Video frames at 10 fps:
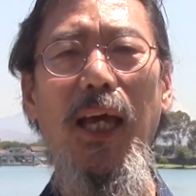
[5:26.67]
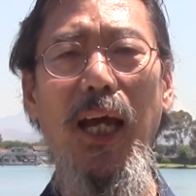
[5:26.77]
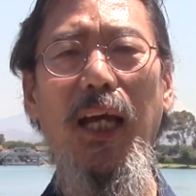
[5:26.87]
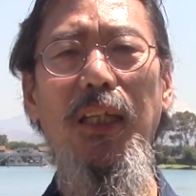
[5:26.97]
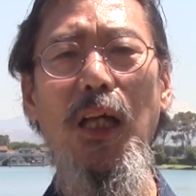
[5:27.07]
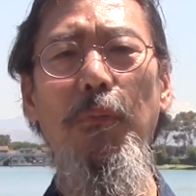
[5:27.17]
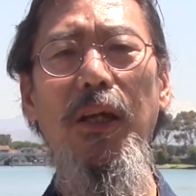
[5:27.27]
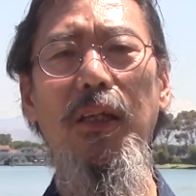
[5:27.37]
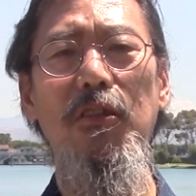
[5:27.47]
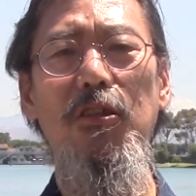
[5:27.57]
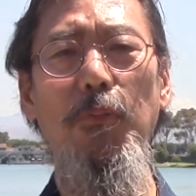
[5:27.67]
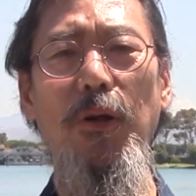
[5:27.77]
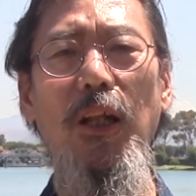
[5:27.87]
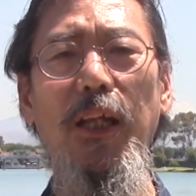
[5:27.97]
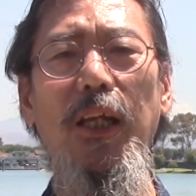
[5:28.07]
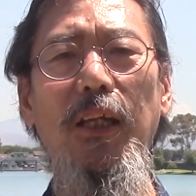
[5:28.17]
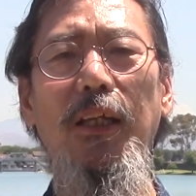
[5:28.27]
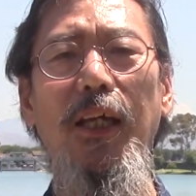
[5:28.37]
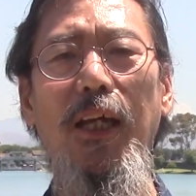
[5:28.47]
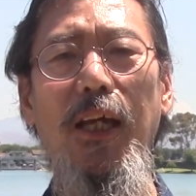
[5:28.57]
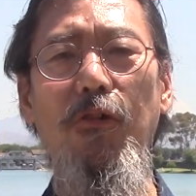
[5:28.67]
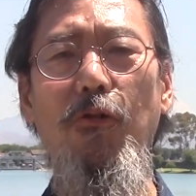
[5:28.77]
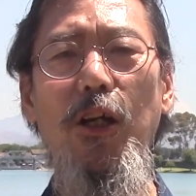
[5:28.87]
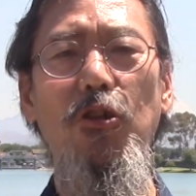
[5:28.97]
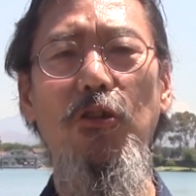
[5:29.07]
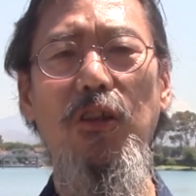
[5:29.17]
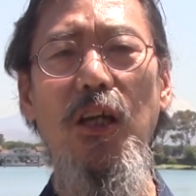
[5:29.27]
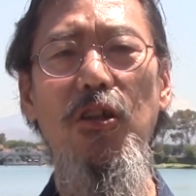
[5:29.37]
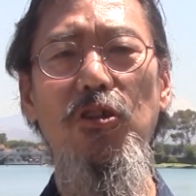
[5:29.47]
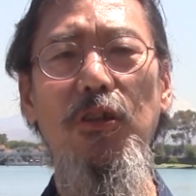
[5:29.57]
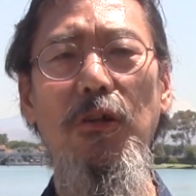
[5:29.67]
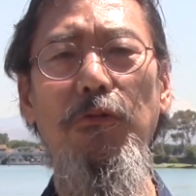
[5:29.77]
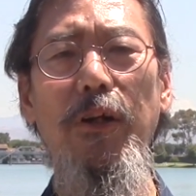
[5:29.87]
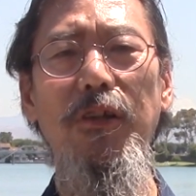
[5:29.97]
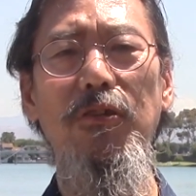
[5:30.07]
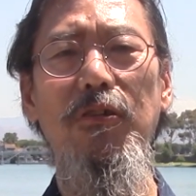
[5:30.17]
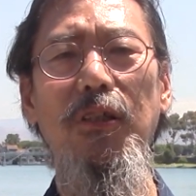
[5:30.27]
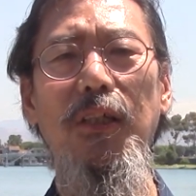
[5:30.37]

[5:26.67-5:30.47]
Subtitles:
economic instability, and racial tension unrest,